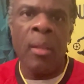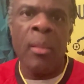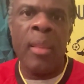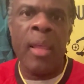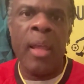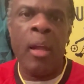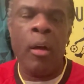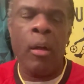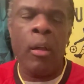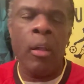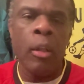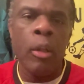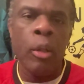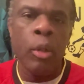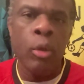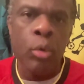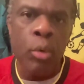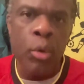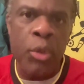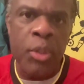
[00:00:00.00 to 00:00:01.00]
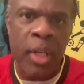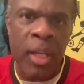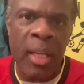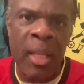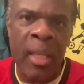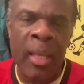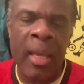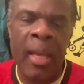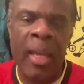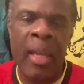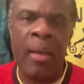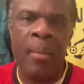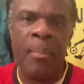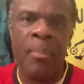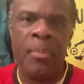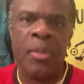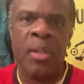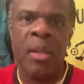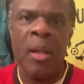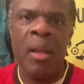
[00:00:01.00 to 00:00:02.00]
They are losing
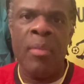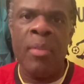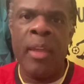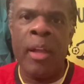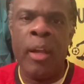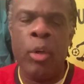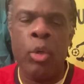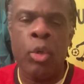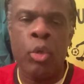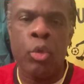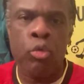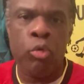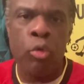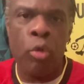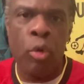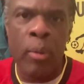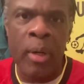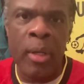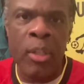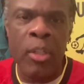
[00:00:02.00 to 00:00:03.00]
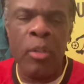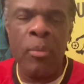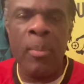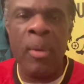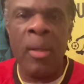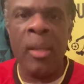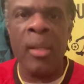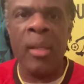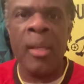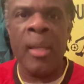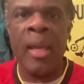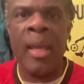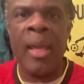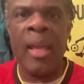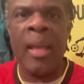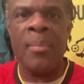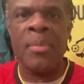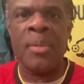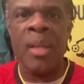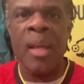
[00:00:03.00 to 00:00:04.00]
games. They're drawing too many
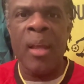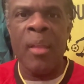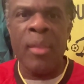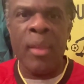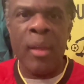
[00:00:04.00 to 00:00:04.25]
games.